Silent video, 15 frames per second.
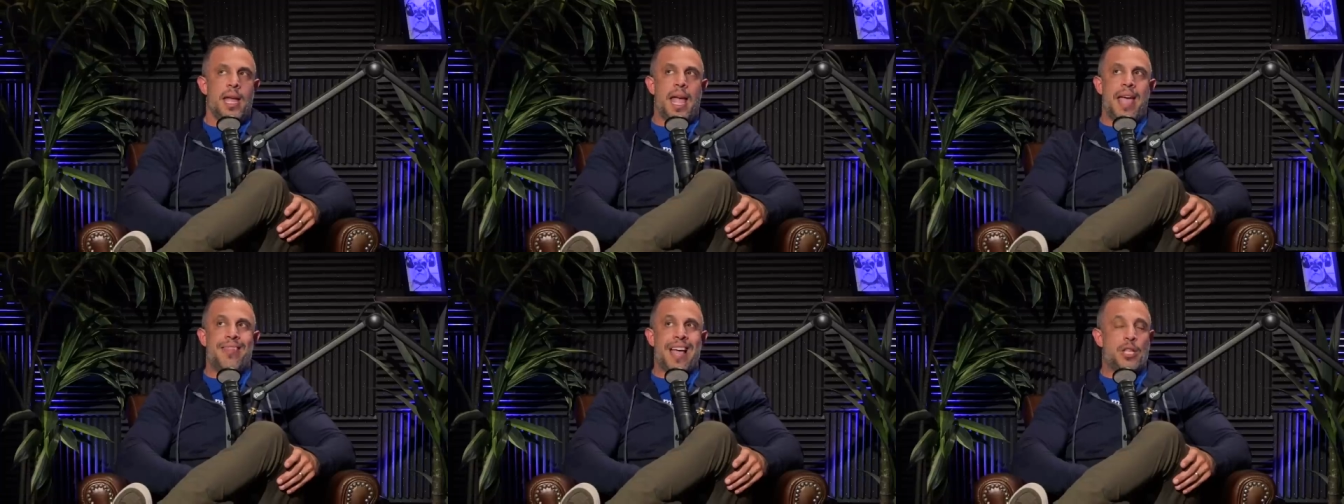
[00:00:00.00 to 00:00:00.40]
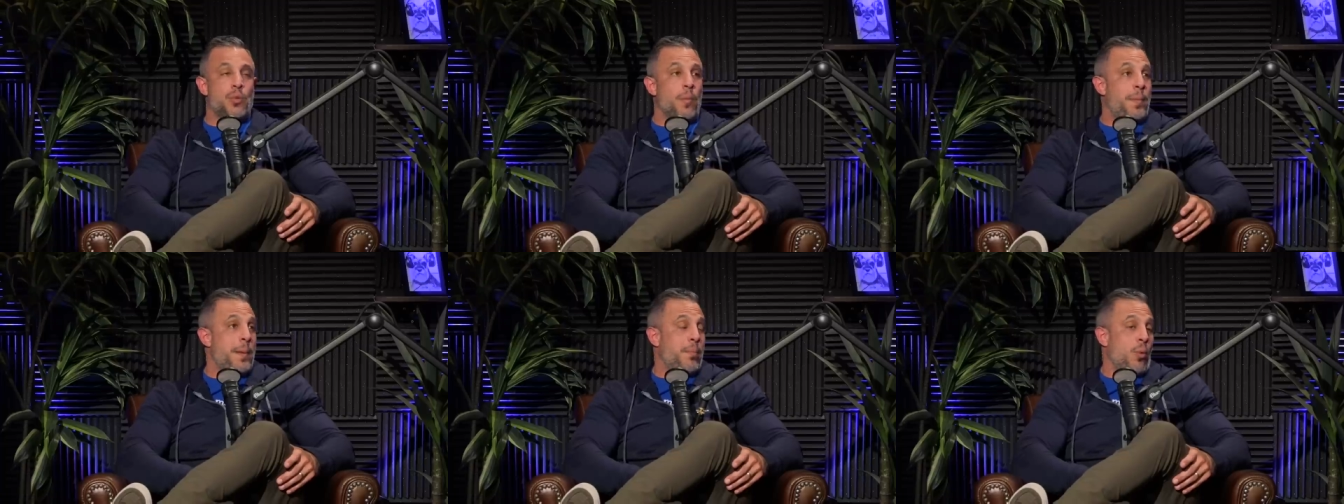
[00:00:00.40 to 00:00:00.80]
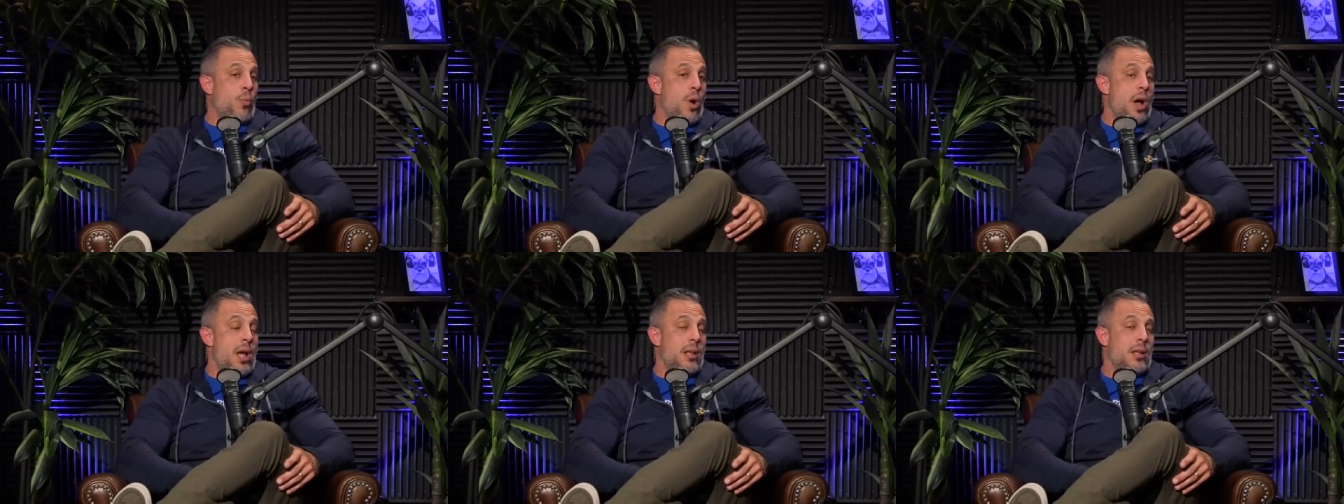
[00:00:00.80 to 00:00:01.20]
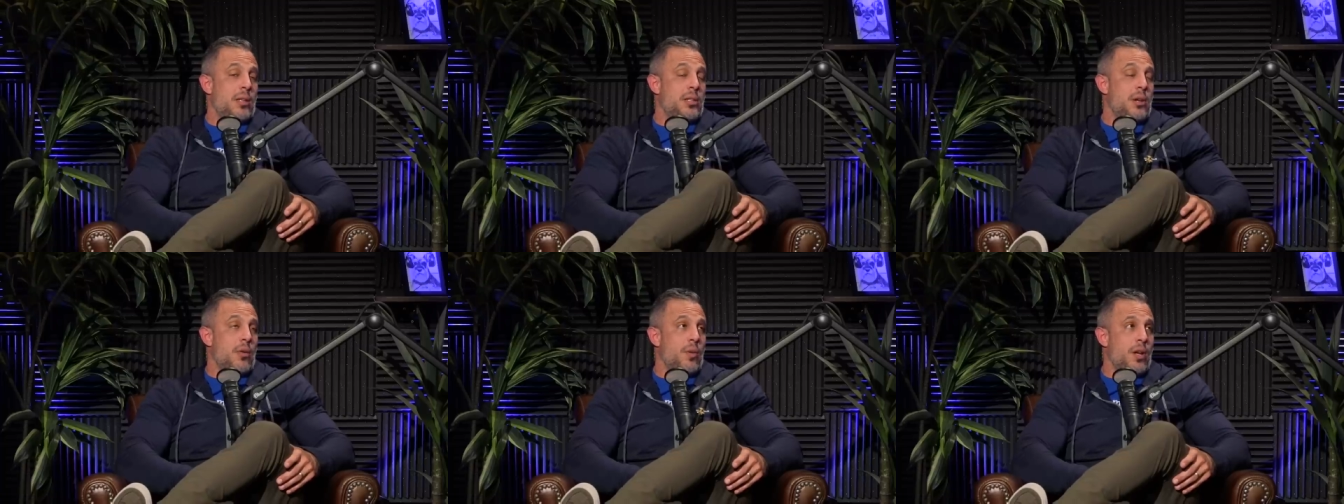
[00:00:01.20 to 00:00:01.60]
And that's what people want. And
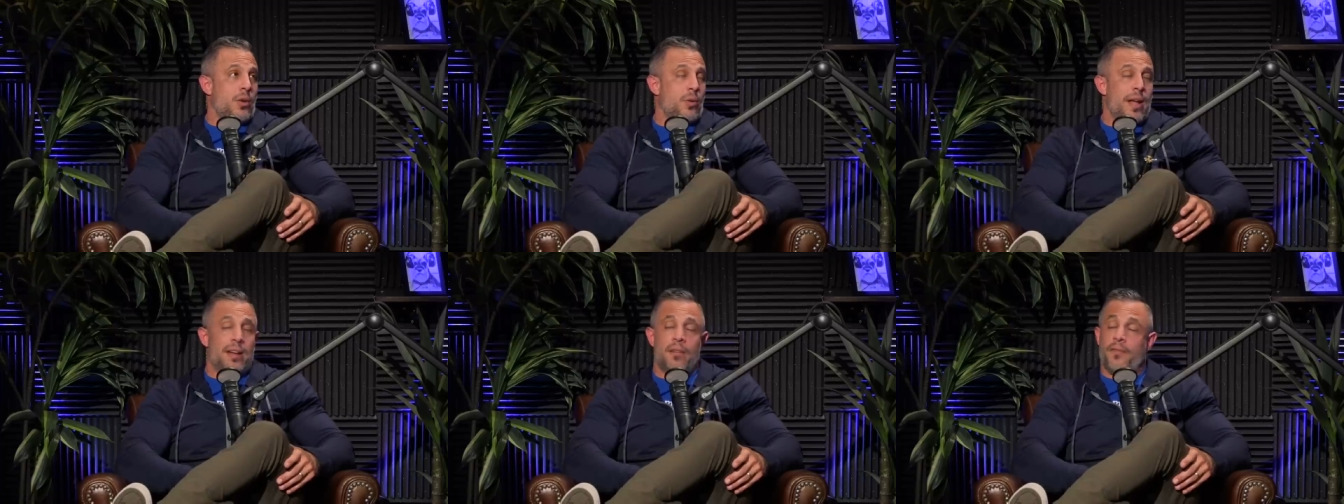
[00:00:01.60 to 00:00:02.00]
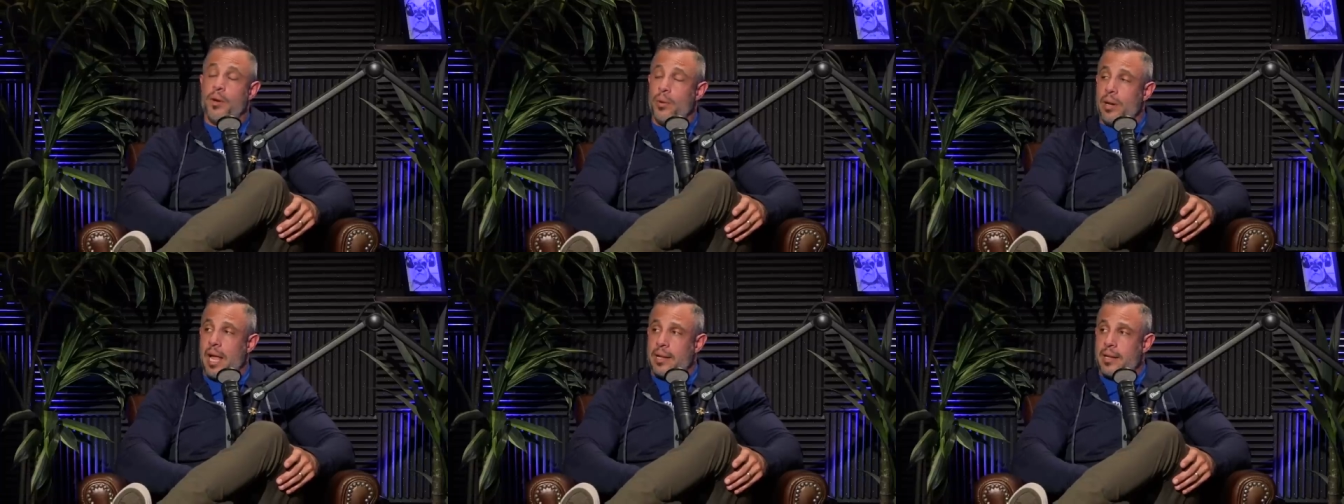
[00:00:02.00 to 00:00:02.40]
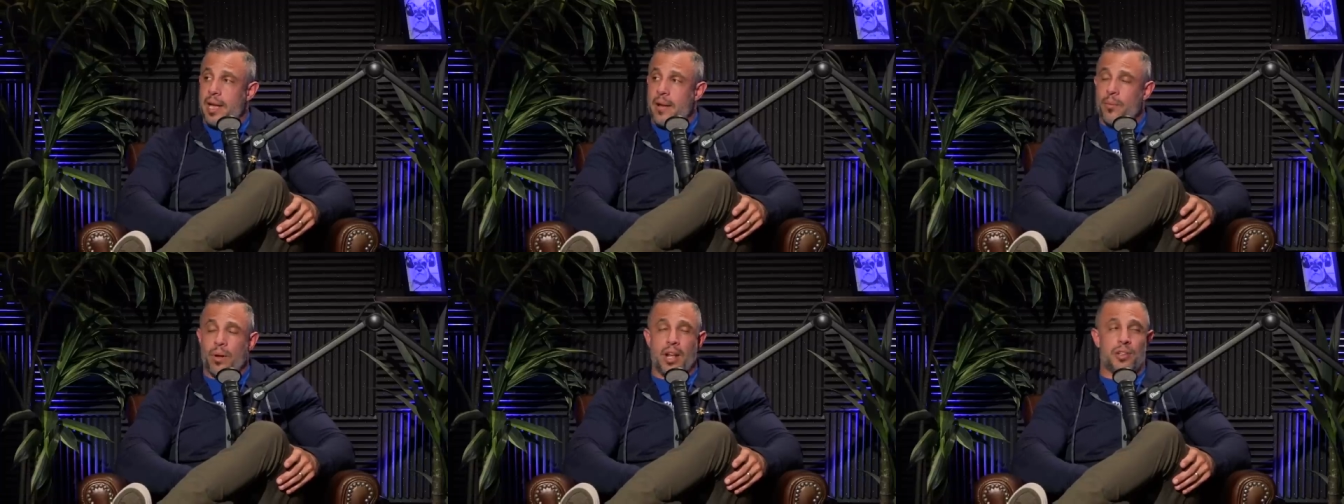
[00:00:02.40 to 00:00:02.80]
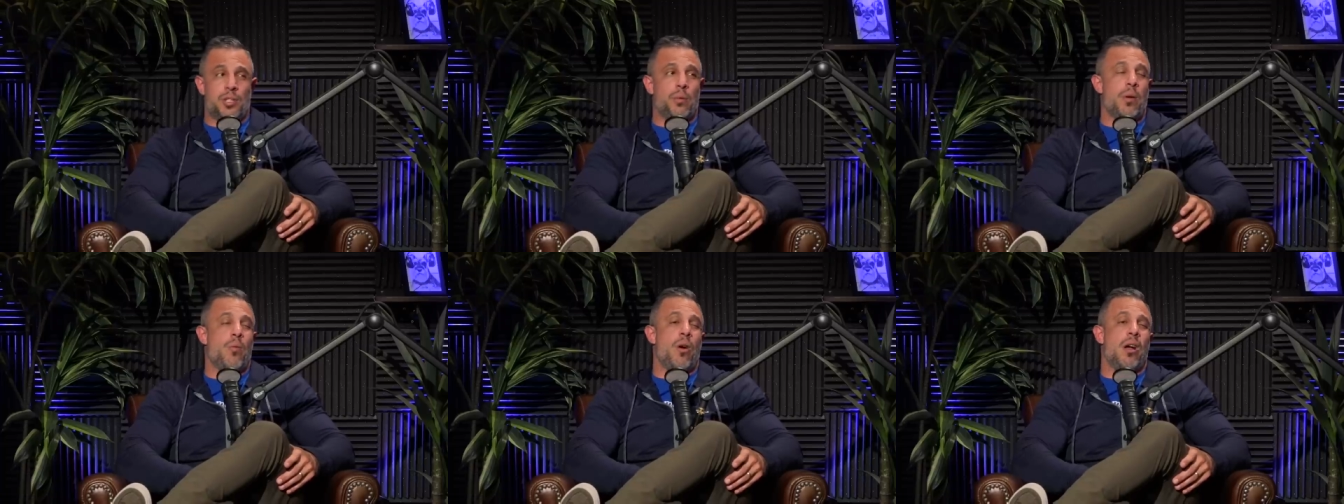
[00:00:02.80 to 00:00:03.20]
so we created food like that. What else
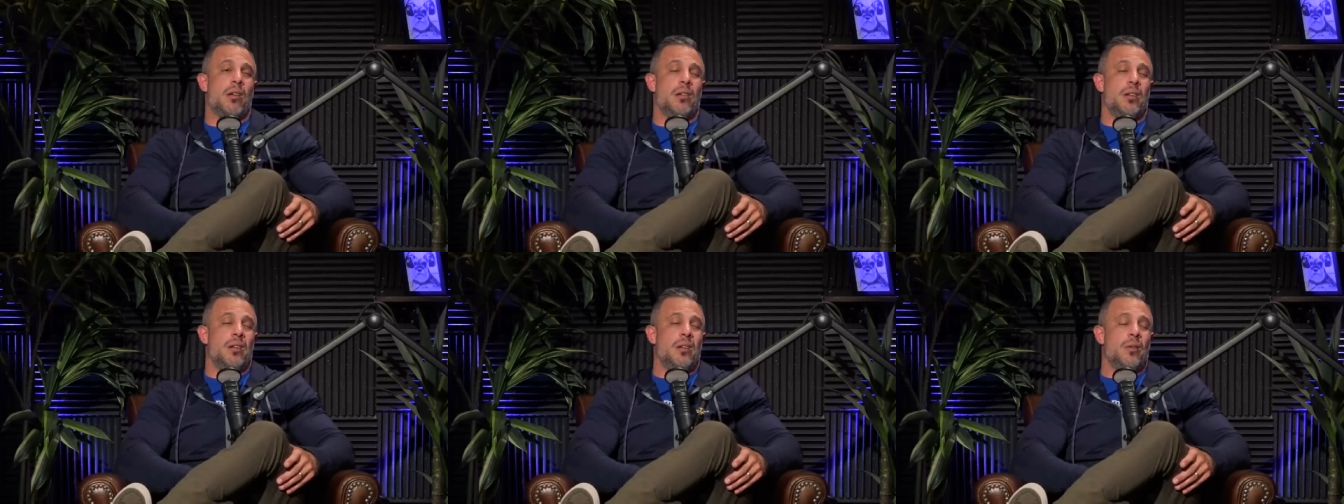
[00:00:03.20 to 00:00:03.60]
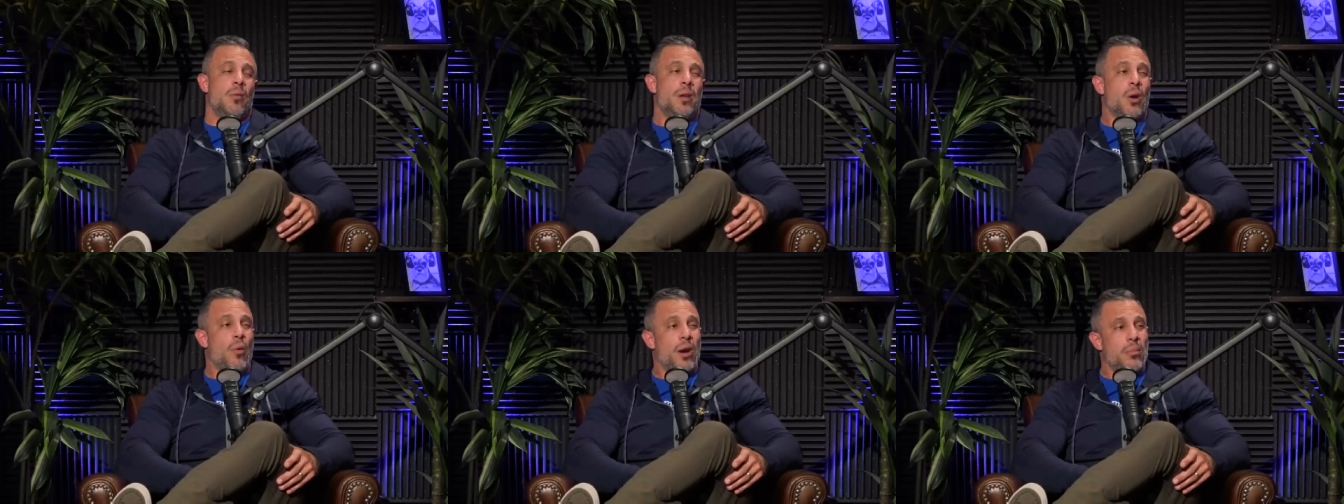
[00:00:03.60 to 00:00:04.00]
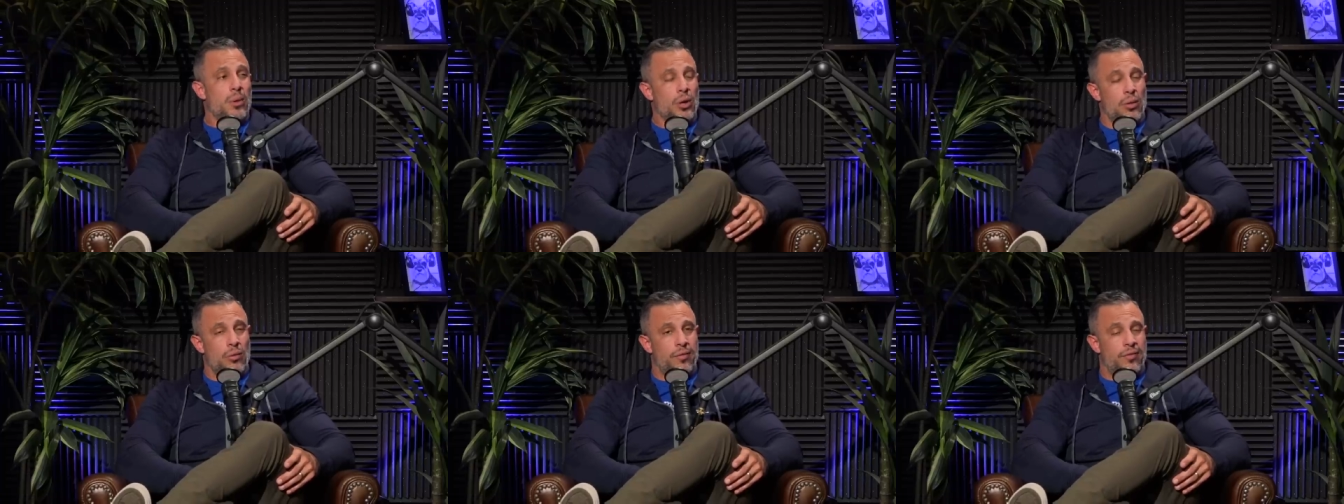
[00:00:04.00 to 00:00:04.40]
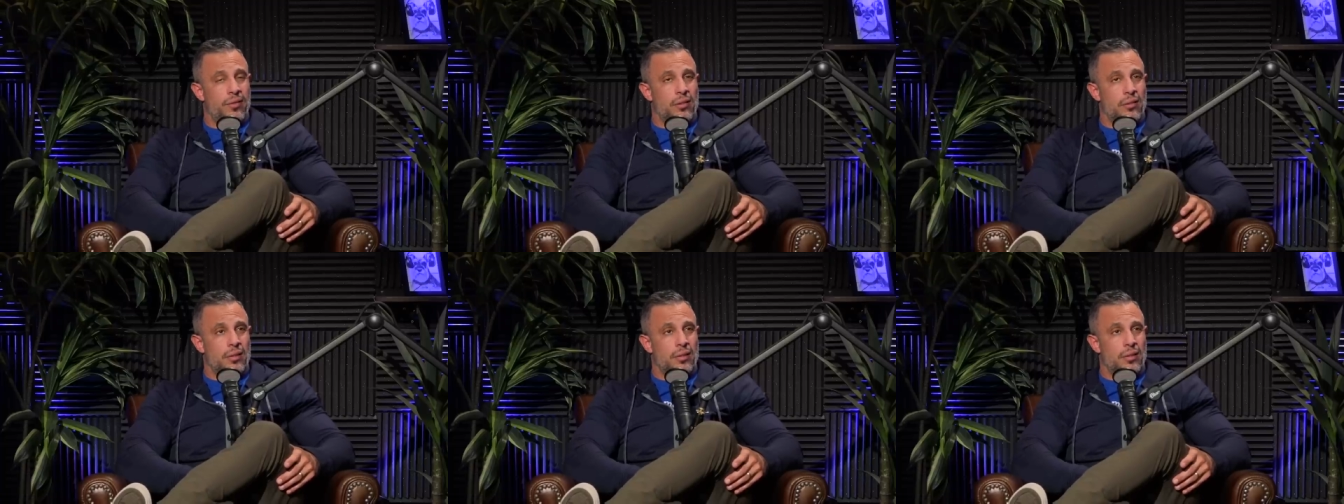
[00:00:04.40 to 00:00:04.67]
do we want? We don't want to move.